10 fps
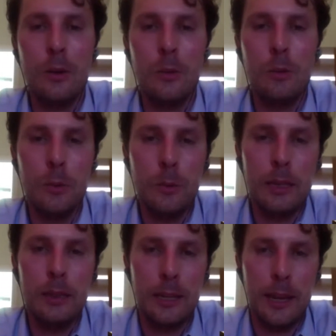What
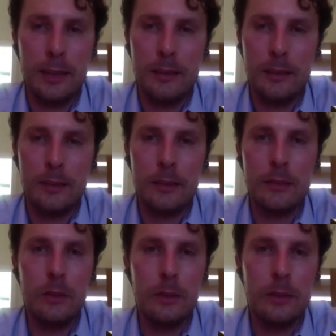we look at, and this is
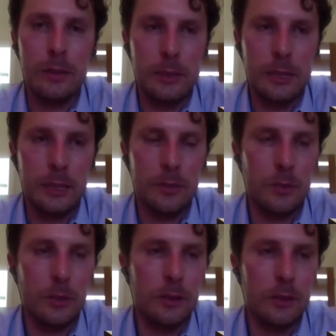the only thing we test
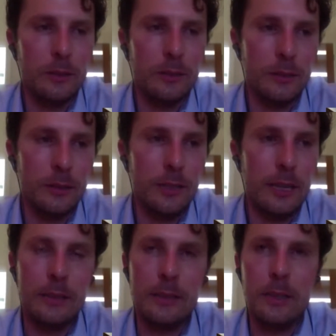for,
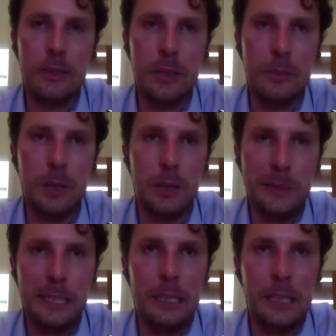data is not shared
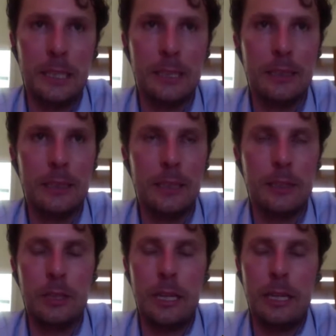publicly,
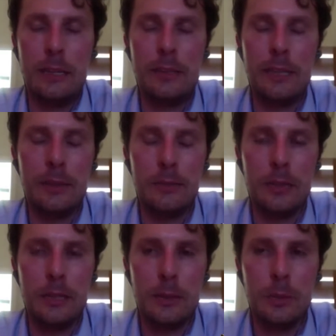unlike genetic data,
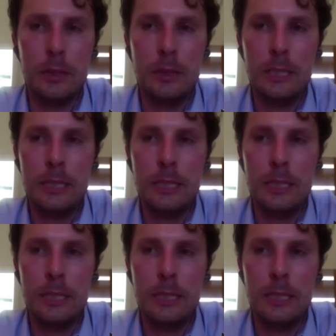for example.